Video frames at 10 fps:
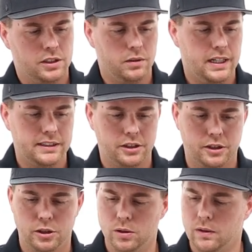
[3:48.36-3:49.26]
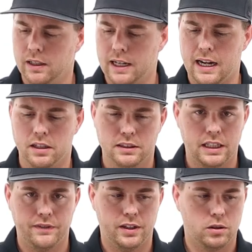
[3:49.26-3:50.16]
So it has the two
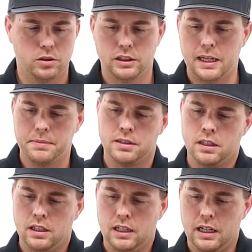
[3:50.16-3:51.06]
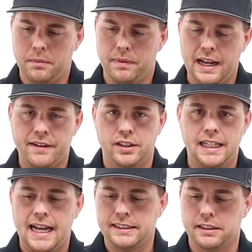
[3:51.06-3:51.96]
outside Velcro straps um, that have
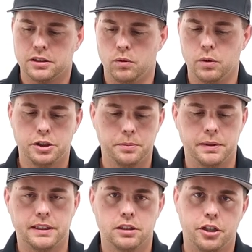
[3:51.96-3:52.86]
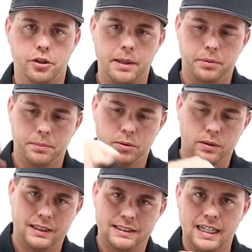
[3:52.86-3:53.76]
elastic. So once you put this on, you're able to pull
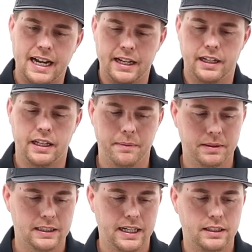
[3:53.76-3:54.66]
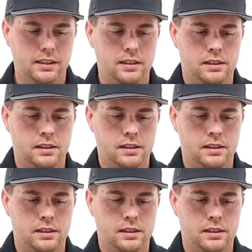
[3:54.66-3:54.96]
this tight and keep it tight.